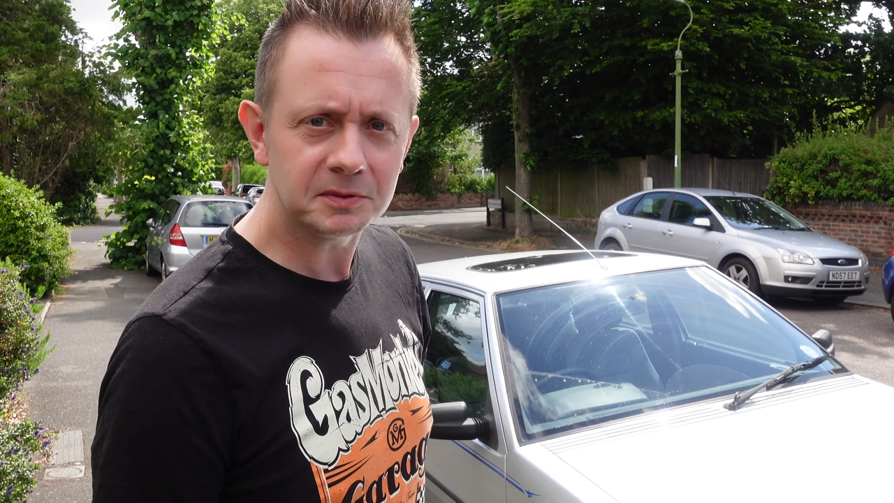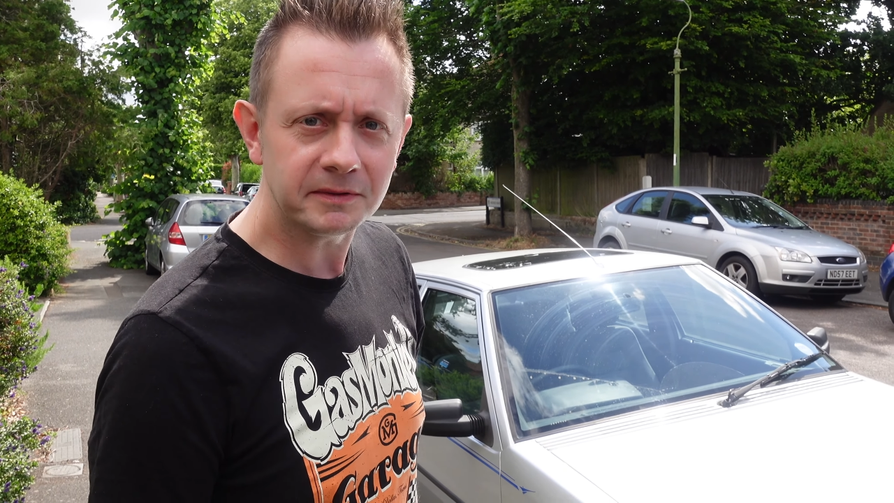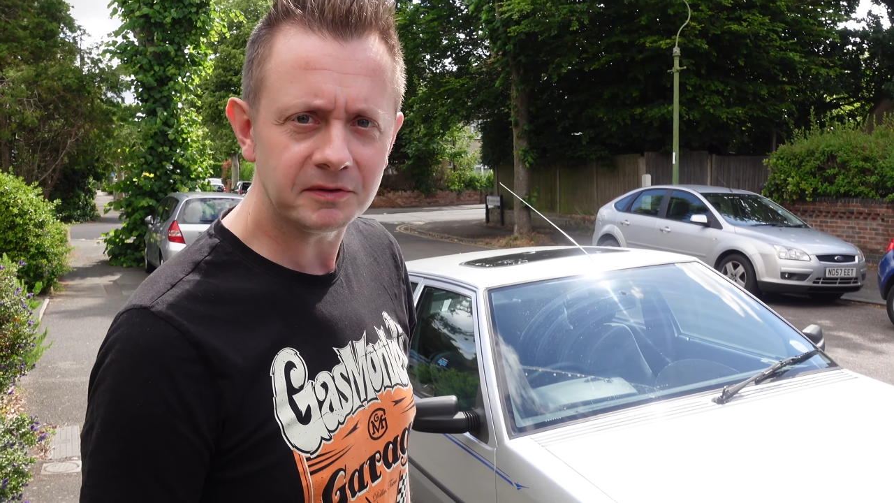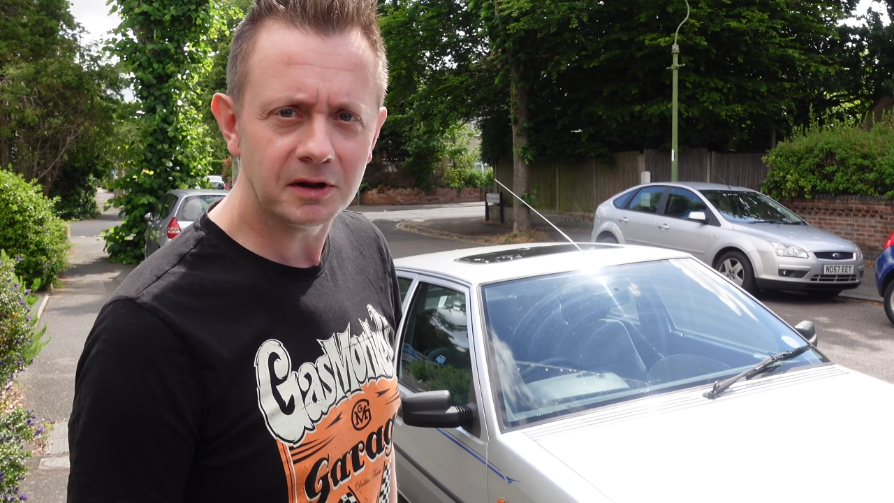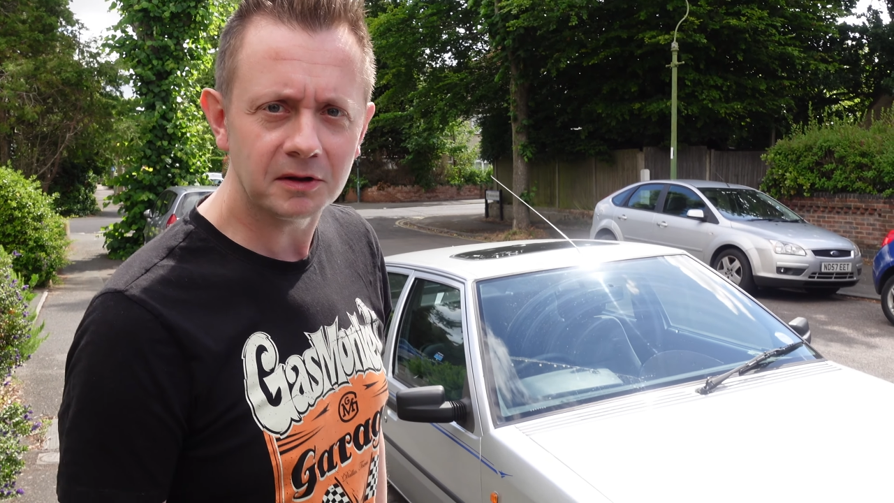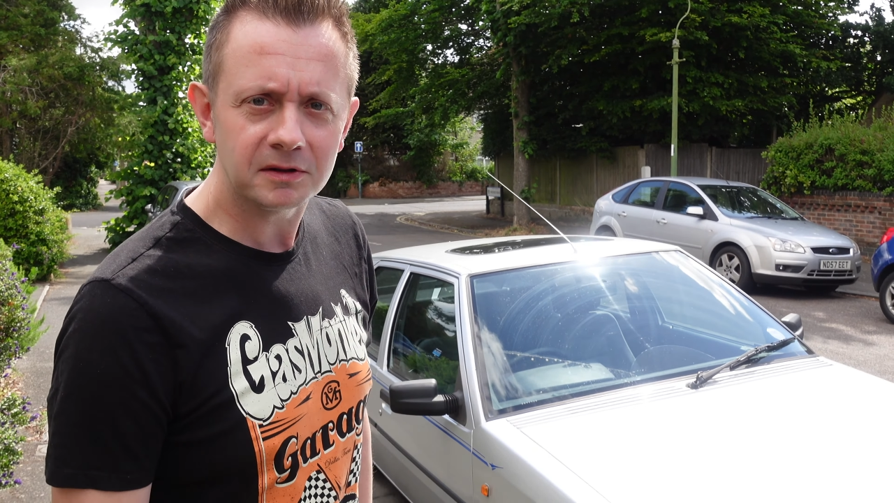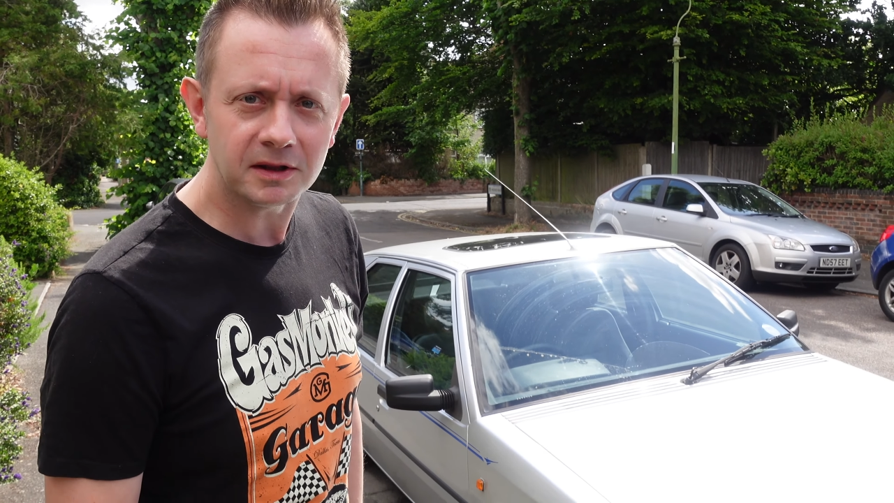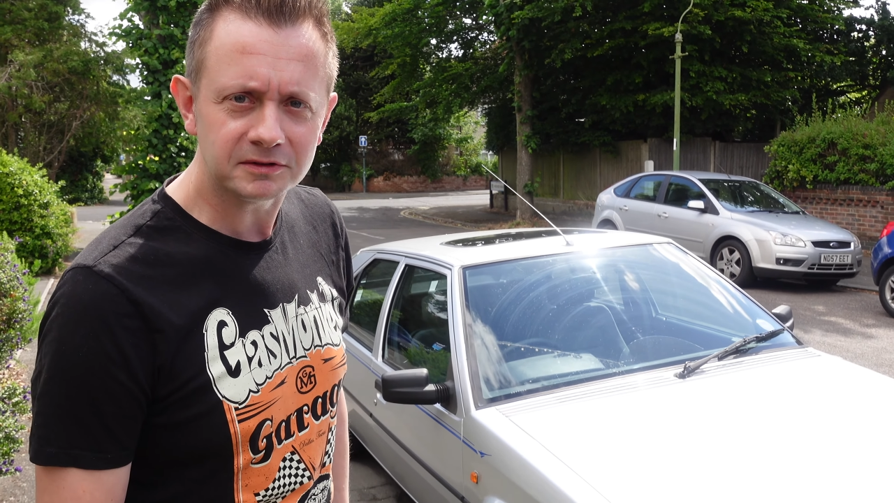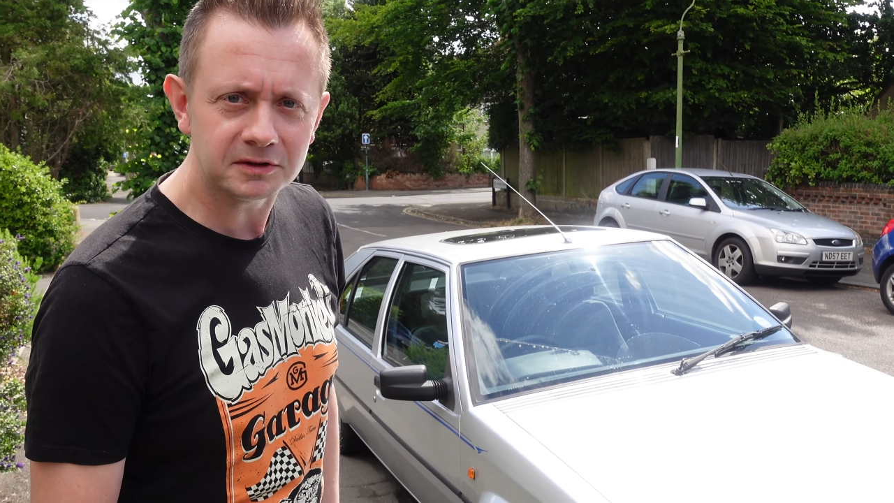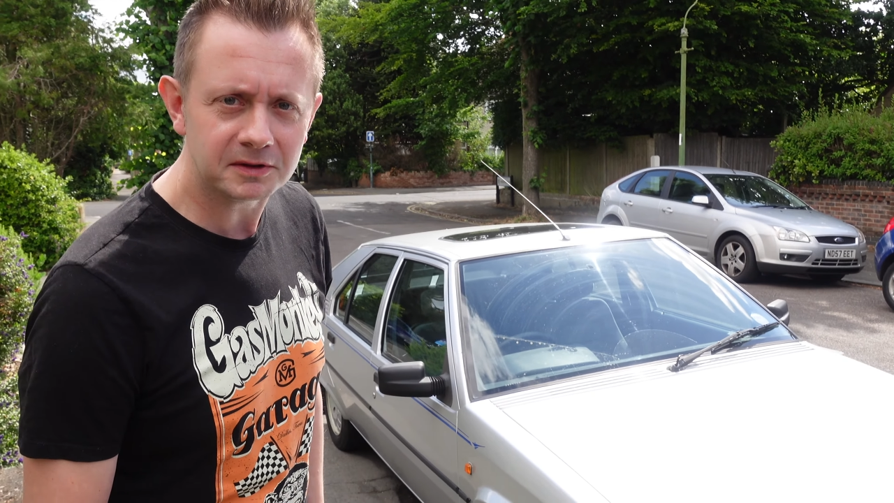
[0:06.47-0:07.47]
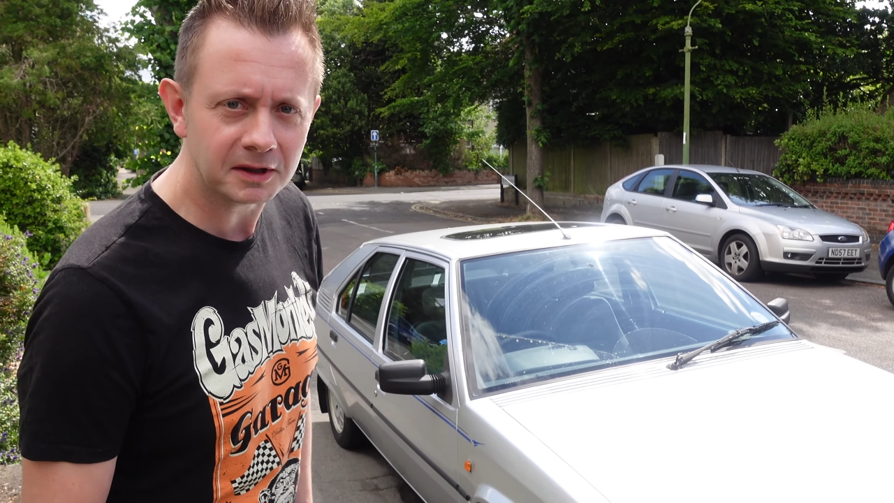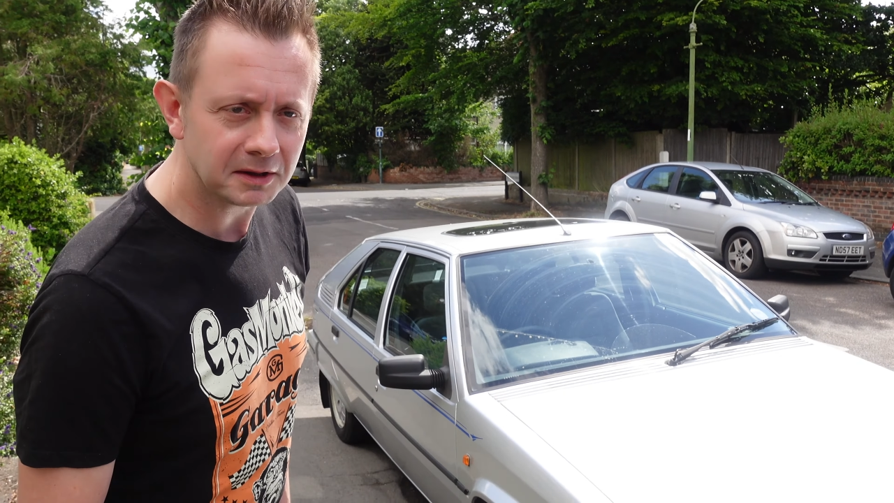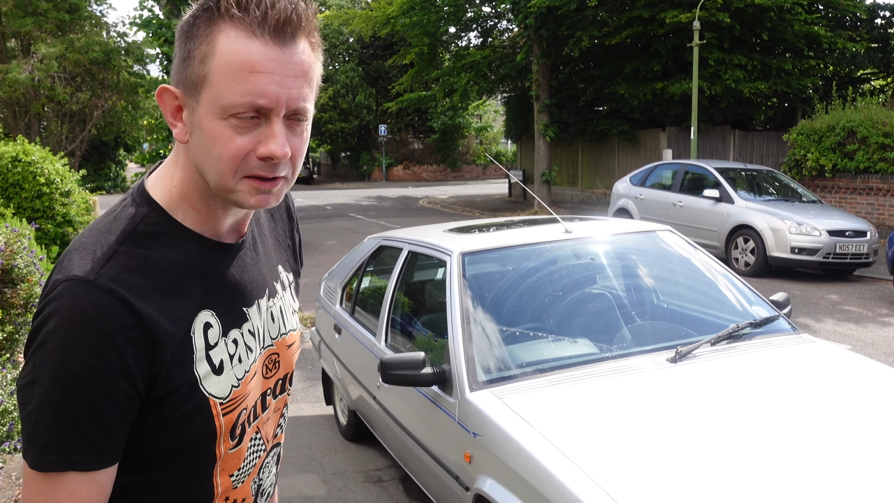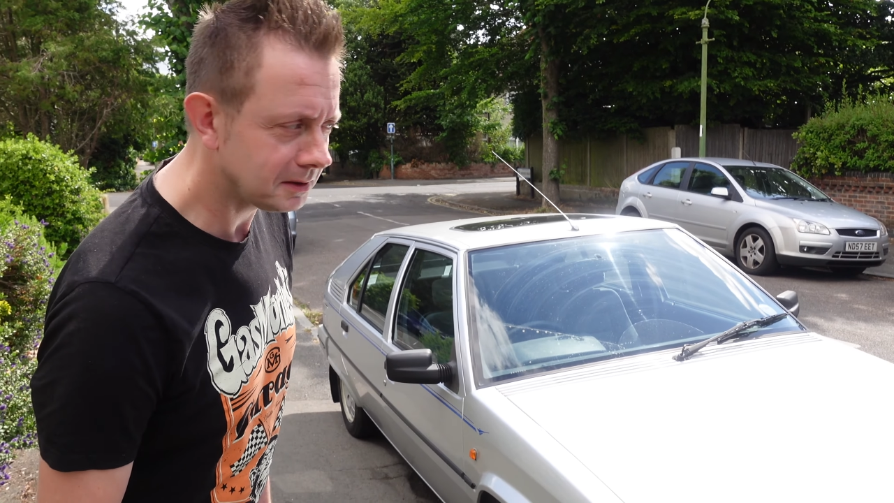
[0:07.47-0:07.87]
we have a look? Let's do that.